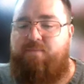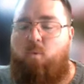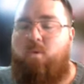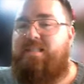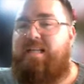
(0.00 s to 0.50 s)

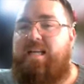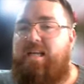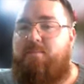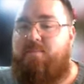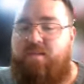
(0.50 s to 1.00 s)
four
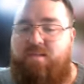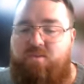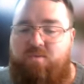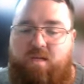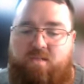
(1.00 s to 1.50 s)
teams in
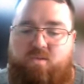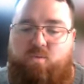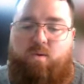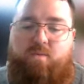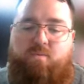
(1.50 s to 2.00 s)
two thousand
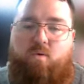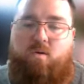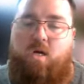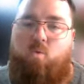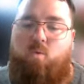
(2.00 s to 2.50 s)
twenty-four
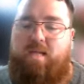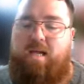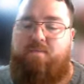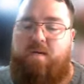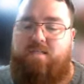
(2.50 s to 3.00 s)
where they
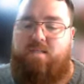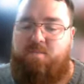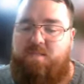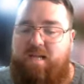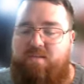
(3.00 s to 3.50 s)
have a
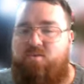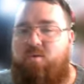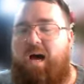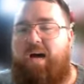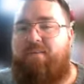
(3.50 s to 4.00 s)

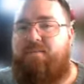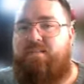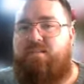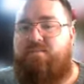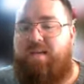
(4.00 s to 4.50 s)
substantial
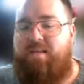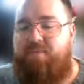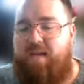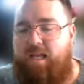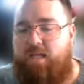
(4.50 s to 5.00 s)
offensive
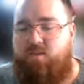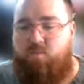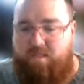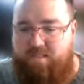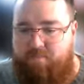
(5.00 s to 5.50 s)
advantage. So
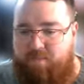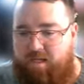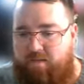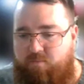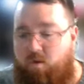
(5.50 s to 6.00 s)
what does that
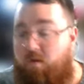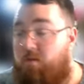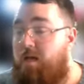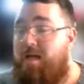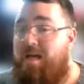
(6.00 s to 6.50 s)
mean?
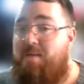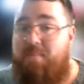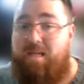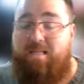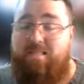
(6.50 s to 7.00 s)
Well, it
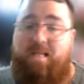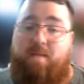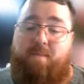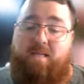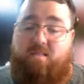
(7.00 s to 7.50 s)
means
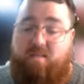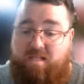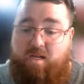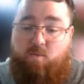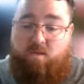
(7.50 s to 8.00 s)
that based on the
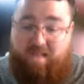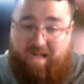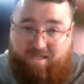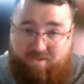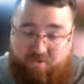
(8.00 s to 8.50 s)
data work that
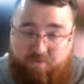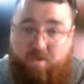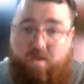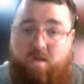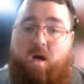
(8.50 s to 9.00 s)
I do,
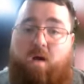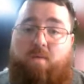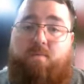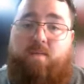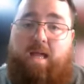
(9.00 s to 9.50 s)

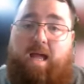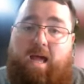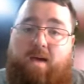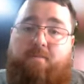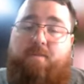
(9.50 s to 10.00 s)
uh, they
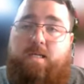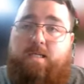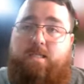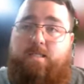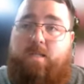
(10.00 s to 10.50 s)
have
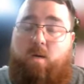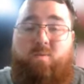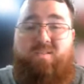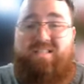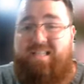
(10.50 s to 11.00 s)

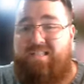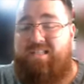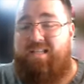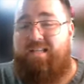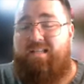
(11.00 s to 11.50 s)

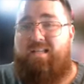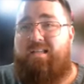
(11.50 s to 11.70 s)
double-digit